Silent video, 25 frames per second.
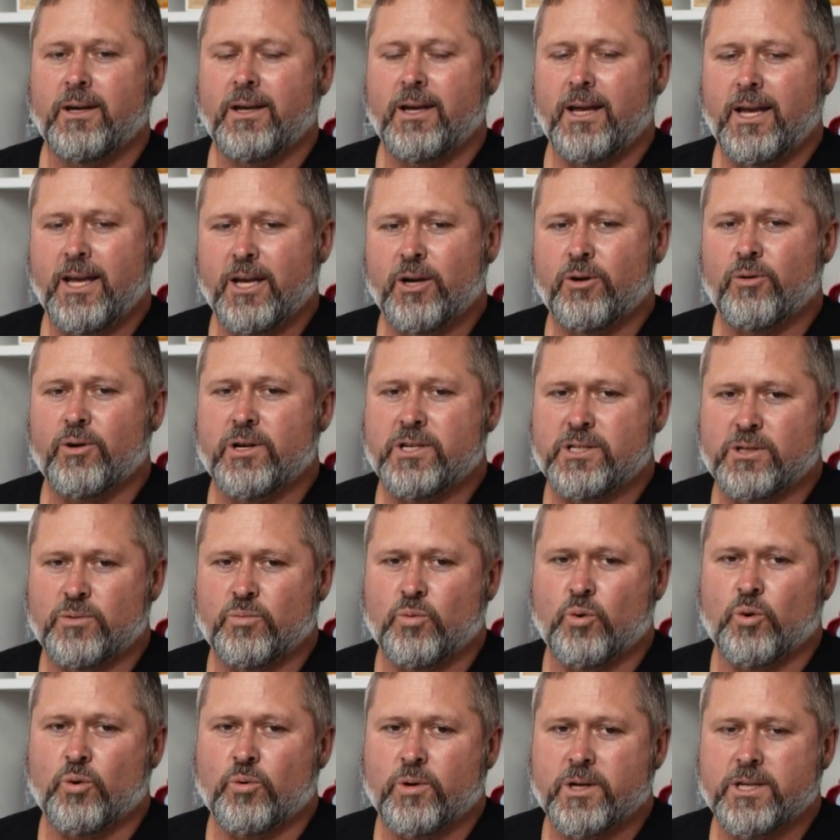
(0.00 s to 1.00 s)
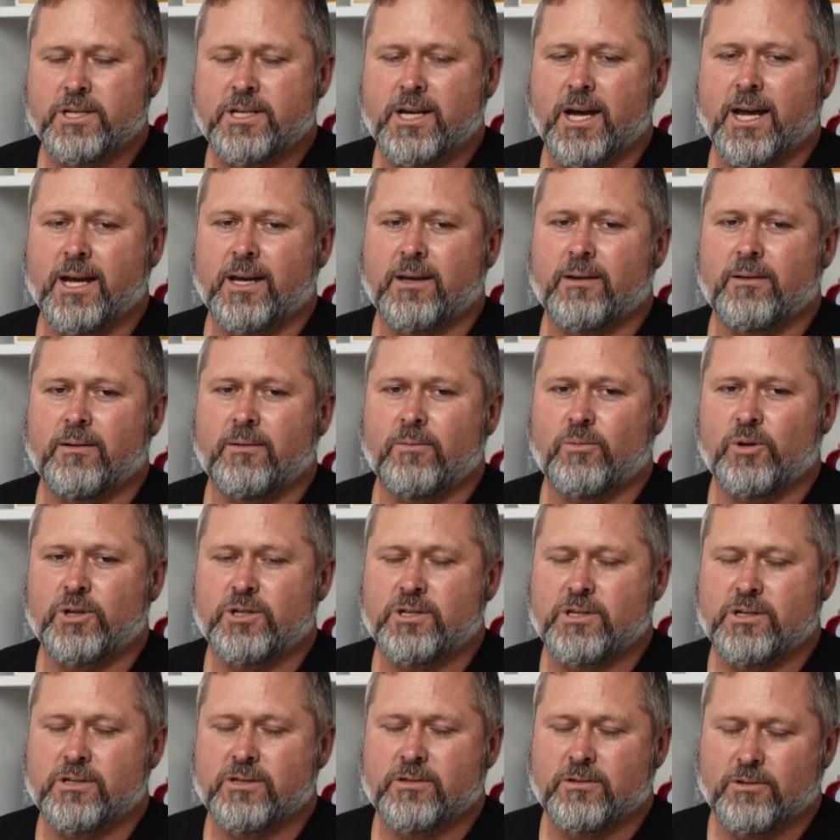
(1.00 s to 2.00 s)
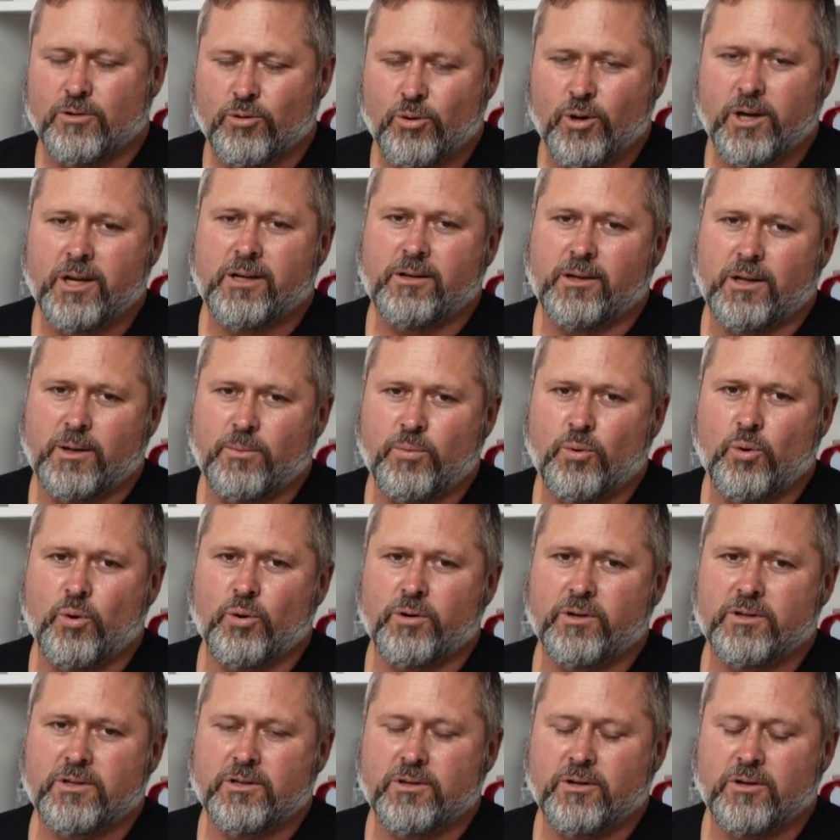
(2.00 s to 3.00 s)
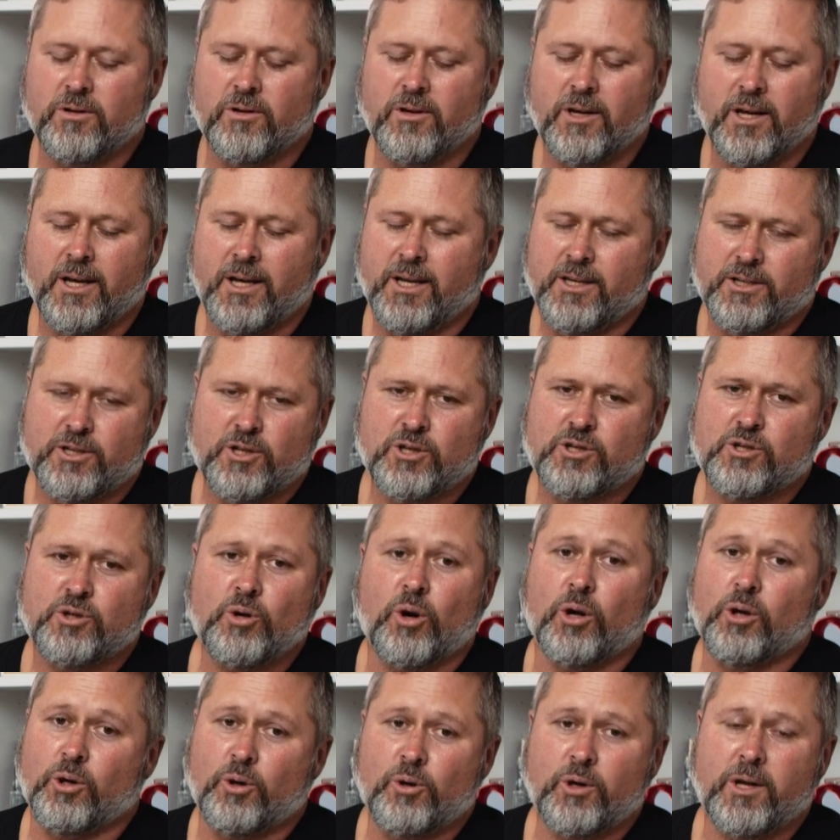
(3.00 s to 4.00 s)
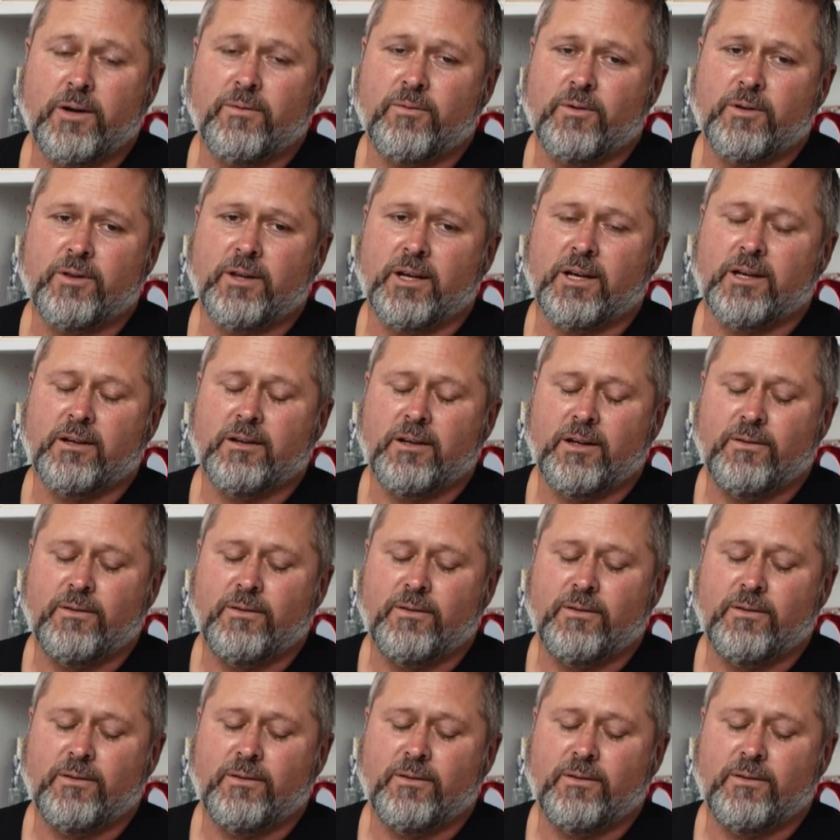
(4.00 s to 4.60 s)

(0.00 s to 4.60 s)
increase the water intake, which is critically important to just dilute everything.